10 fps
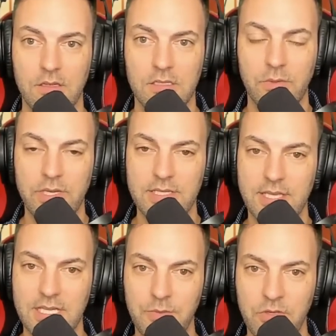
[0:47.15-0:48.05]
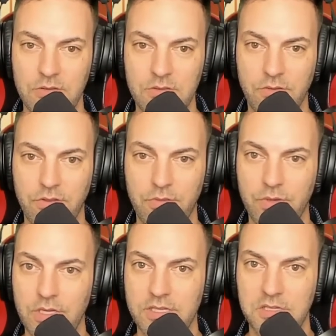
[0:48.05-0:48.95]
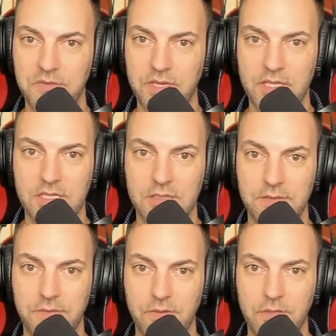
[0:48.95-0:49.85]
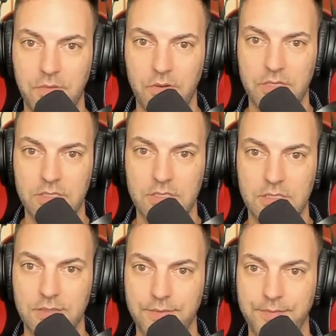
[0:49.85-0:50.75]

So we need six moons or three sphinx for the bonus.